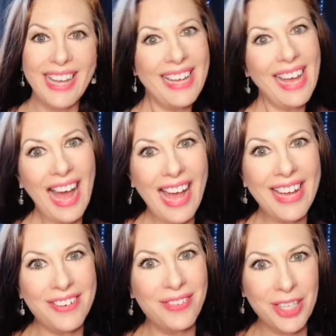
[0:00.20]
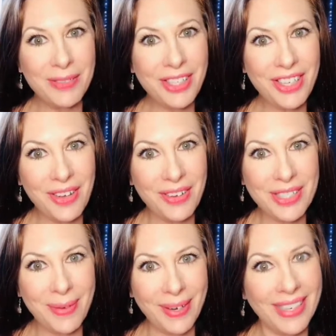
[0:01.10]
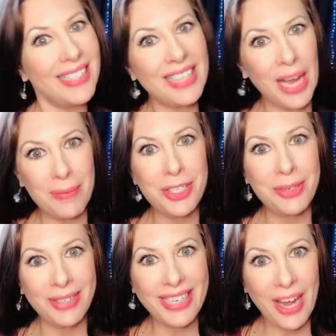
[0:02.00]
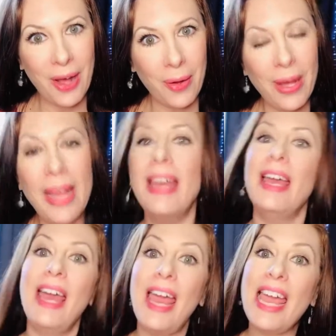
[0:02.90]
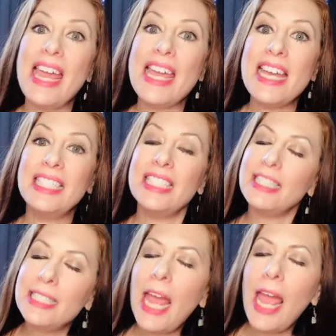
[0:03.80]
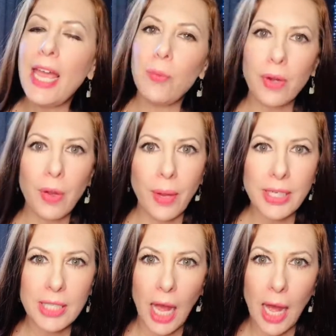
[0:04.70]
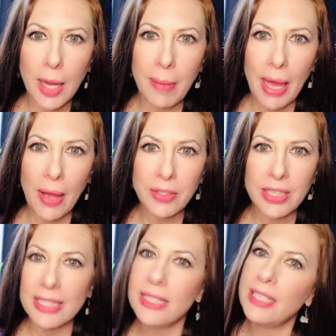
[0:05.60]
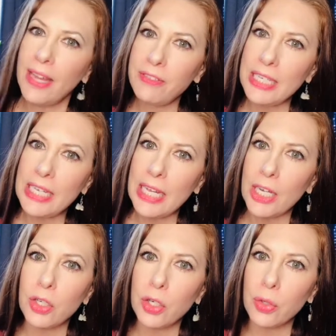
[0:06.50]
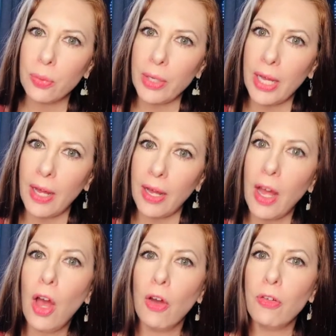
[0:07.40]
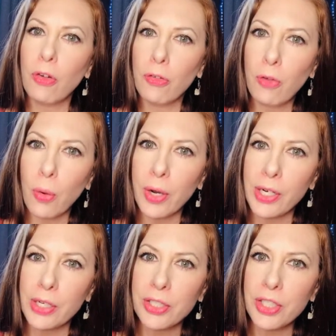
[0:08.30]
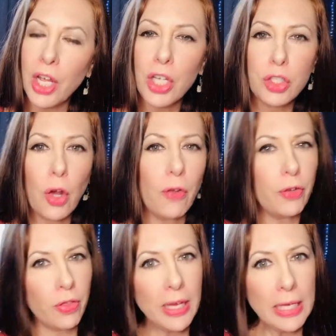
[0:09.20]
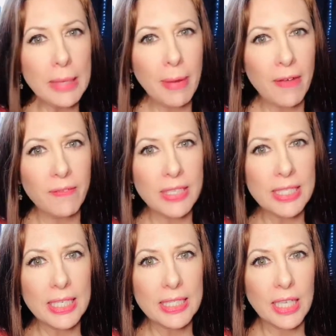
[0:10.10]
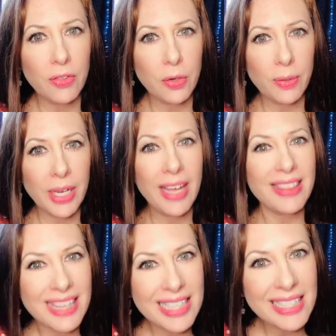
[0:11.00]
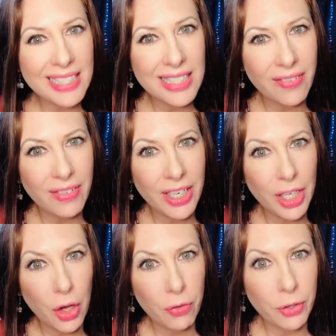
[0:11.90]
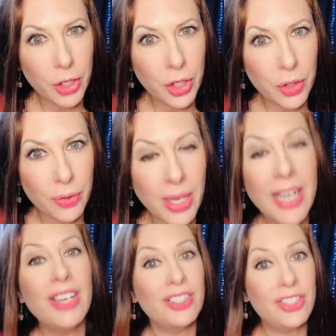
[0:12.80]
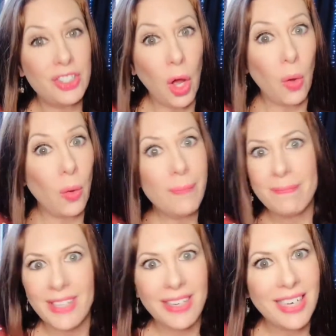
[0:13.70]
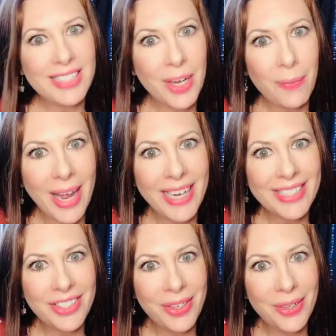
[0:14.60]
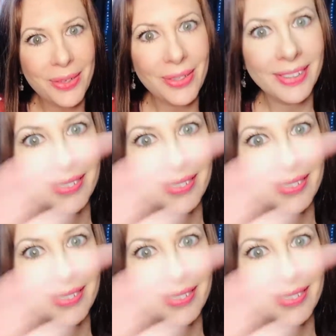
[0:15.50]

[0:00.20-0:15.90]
Hi and welcome to the No Experience. I'm Shireen No and today we're going to talk about the safety in Korea for foreigners. So if you're thinking about visiting South Korea, this is the video for you. So let's get right into